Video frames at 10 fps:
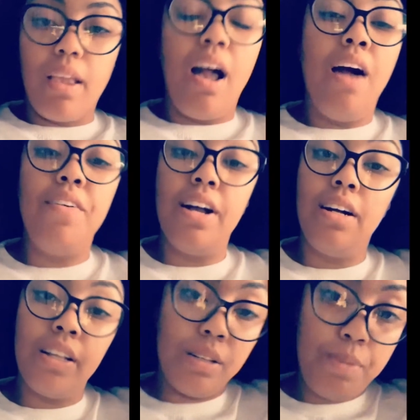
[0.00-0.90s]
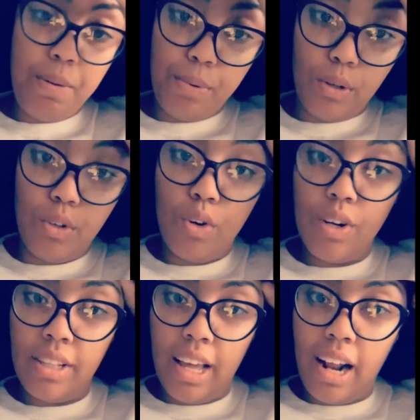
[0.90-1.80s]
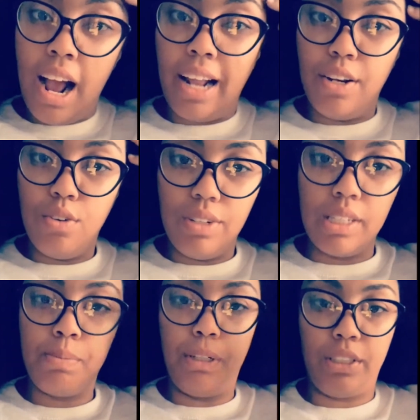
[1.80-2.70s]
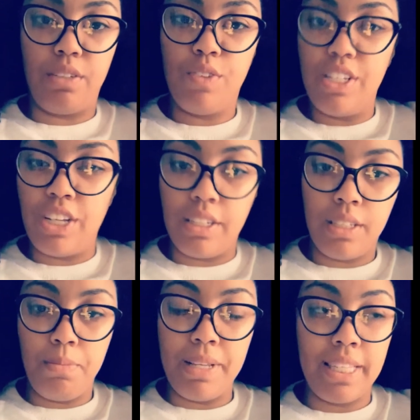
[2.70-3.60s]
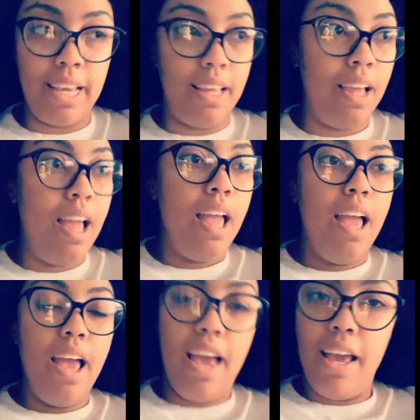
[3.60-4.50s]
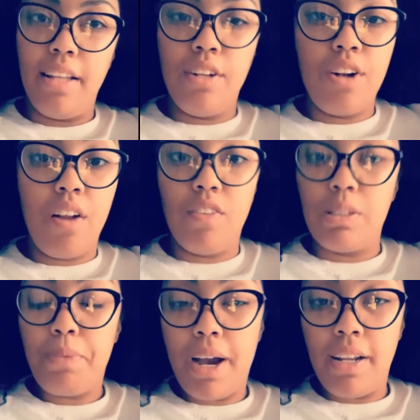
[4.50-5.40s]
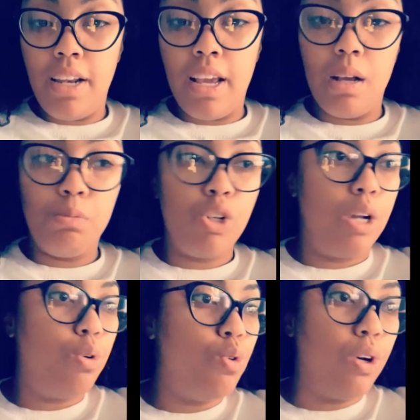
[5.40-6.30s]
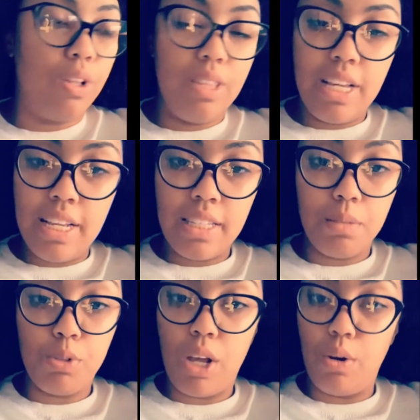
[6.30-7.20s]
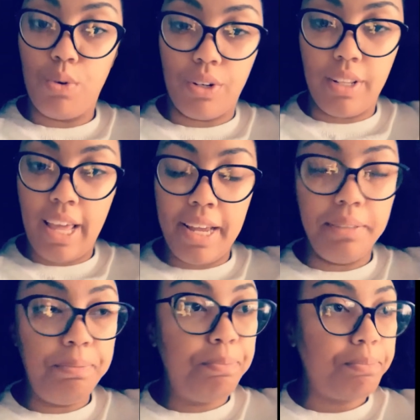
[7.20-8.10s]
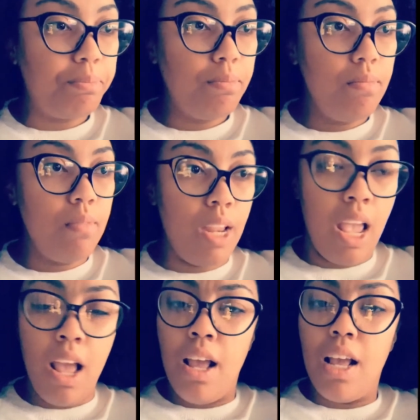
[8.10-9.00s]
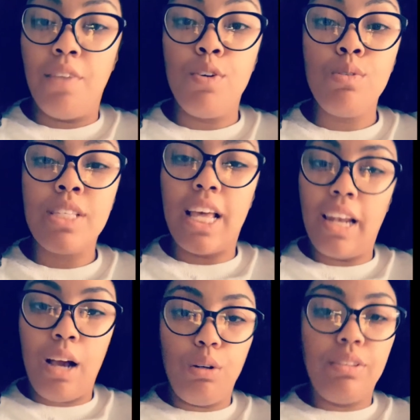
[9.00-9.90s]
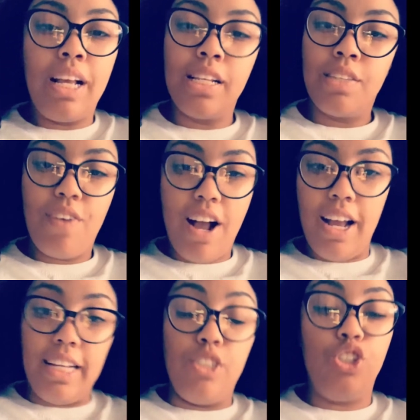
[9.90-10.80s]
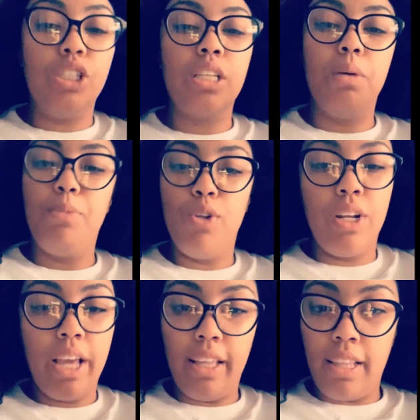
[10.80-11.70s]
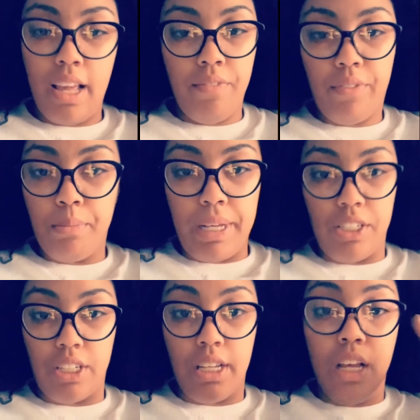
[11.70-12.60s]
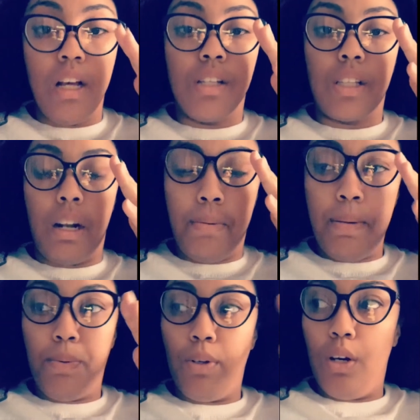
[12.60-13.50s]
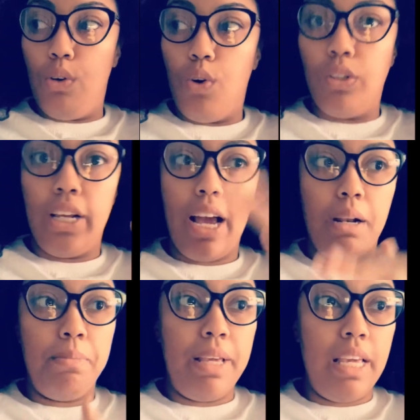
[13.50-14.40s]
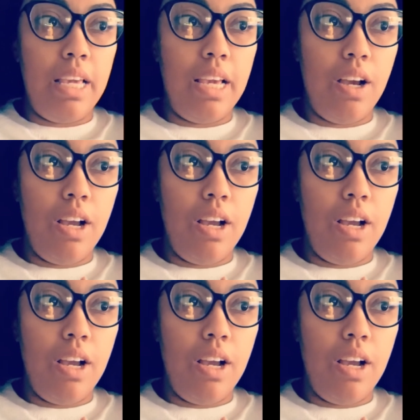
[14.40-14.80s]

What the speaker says: I've had other people, knowing that I knew this person, reach out to me saying, hey, they're not responding. I'm trying to order this. I'm trying to order that. If you sell out, that's fine. Just communicate that information so that people know, oh, they got to be